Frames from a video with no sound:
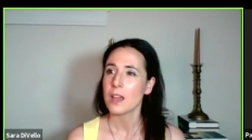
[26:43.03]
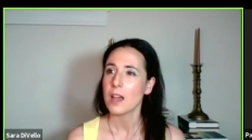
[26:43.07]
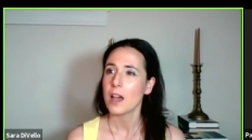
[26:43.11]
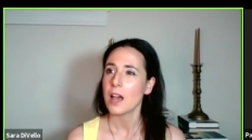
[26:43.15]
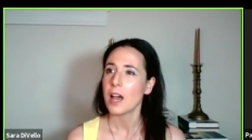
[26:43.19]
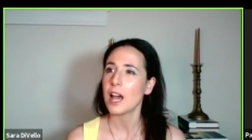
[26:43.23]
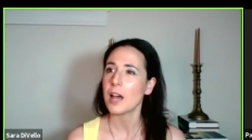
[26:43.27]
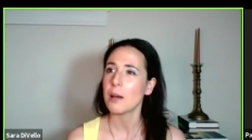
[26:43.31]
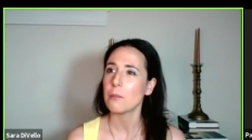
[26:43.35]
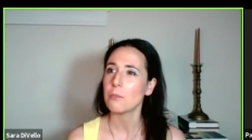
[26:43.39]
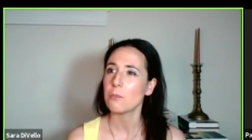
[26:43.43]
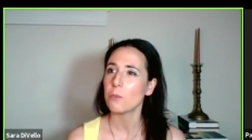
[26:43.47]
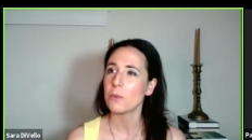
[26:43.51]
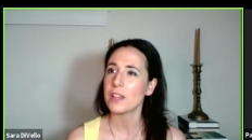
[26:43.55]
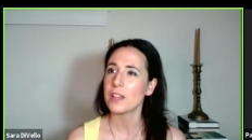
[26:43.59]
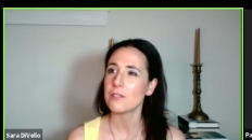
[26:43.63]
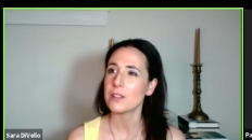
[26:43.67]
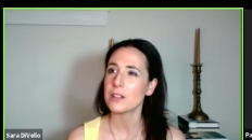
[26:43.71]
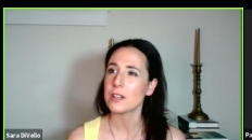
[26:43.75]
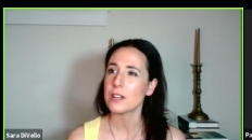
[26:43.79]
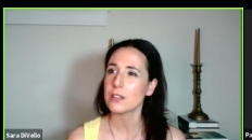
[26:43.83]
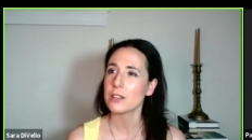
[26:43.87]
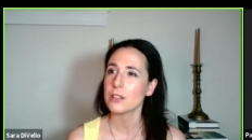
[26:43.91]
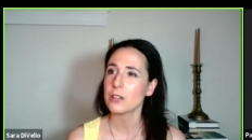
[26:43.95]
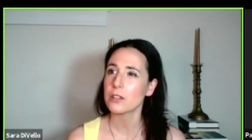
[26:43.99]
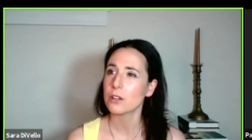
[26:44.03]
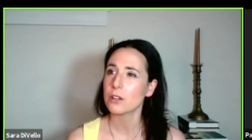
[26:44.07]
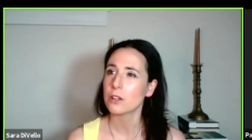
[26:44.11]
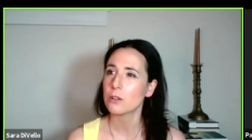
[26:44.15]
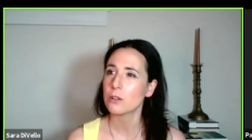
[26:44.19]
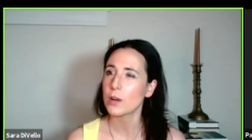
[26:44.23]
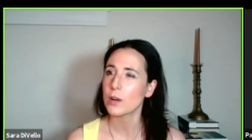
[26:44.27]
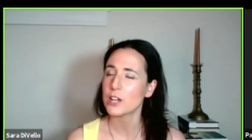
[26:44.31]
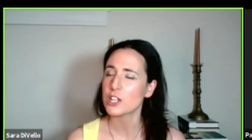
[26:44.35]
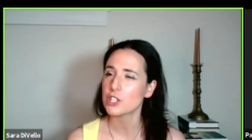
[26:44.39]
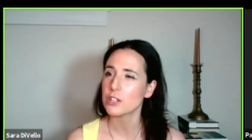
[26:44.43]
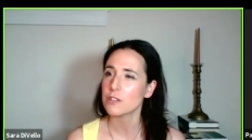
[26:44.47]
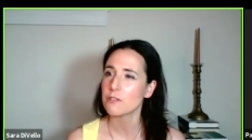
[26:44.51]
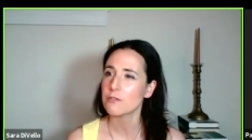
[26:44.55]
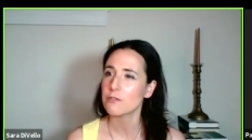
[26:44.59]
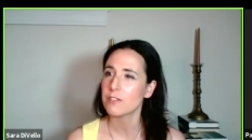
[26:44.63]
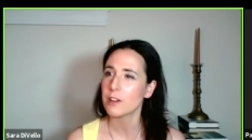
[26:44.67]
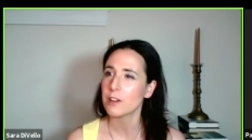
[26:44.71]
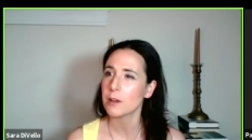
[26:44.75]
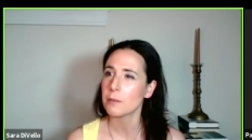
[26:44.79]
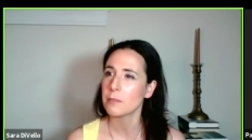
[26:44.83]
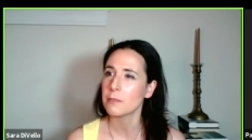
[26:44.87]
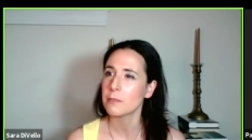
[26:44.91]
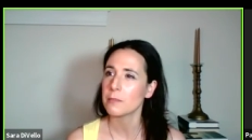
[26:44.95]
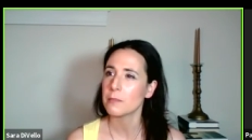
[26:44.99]
Um, we have another question
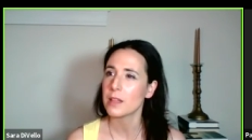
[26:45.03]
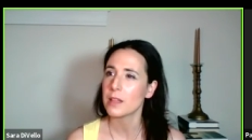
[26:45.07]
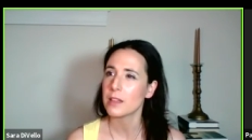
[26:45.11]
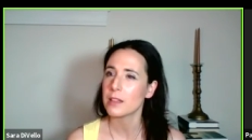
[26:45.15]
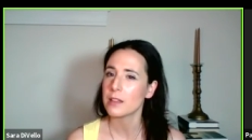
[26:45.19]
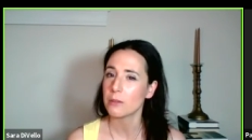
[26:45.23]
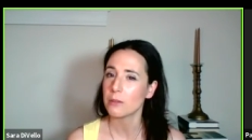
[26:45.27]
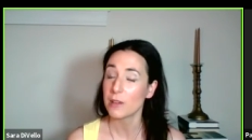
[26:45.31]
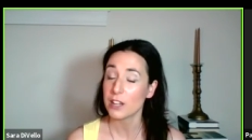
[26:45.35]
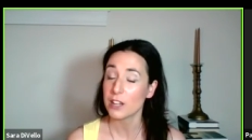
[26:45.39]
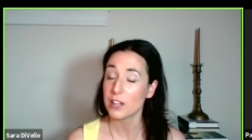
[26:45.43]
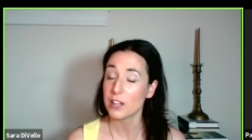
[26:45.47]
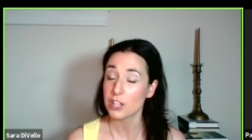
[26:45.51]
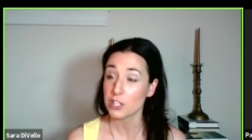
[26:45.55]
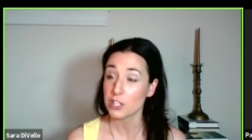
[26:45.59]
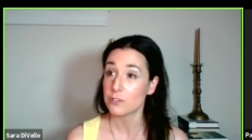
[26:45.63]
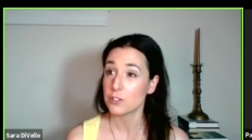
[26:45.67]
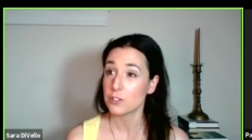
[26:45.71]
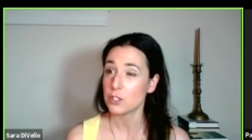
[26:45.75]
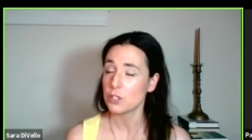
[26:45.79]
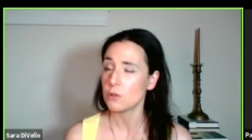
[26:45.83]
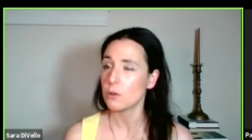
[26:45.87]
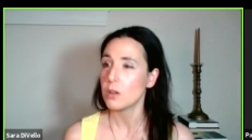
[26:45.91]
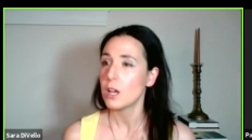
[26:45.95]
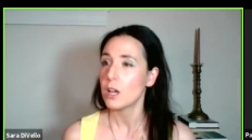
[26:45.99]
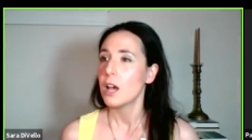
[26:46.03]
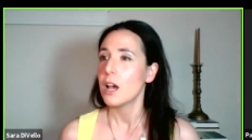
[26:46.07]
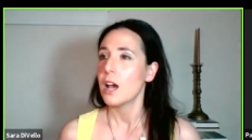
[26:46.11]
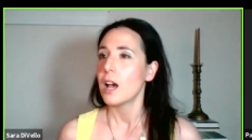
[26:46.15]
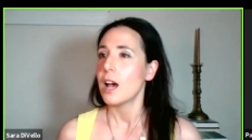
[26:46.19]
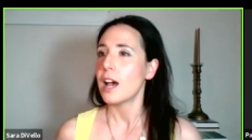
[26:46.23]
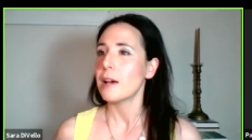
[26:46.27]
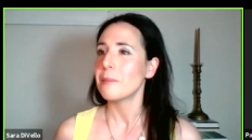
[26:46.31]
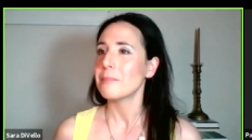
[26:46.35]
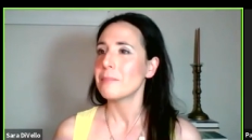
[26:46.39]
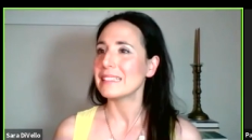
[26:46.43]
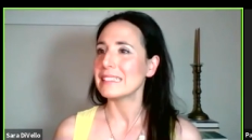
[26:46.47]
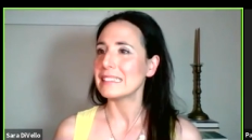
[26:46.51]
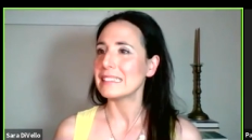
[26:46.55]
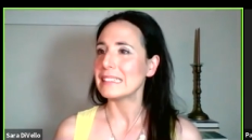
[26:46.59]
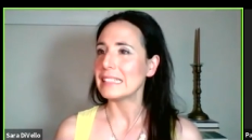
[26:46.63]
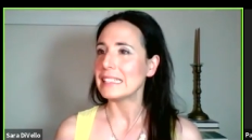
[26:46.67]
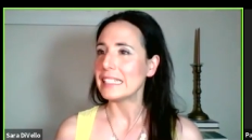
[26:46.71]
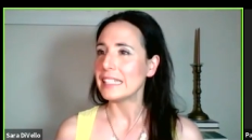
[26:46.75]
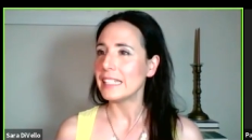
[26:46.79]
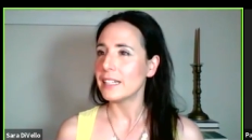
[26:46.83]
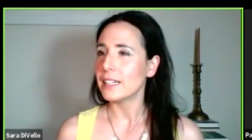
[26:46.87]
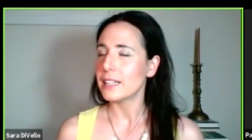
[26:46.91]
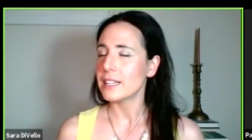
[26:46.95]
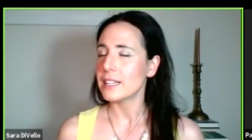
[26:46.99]
from that we actually have two. Um,
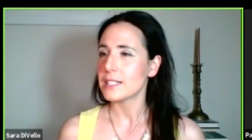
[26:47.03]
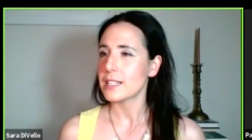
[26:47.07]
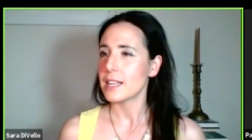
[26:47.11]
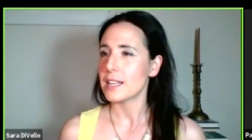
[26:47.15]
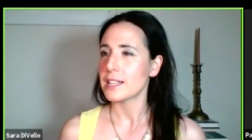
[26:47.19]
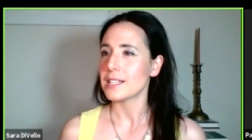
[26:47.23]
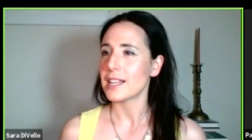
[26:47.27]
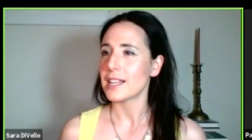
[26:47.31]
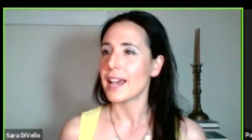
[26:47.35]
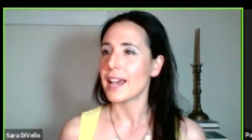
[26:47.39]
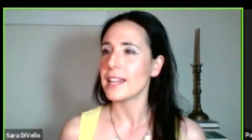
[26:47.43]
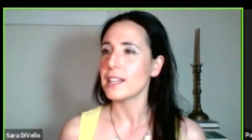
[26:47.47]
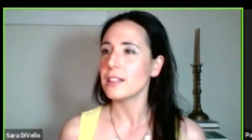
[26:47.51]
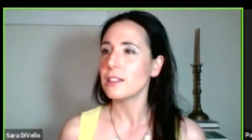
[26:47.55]
Leah says, I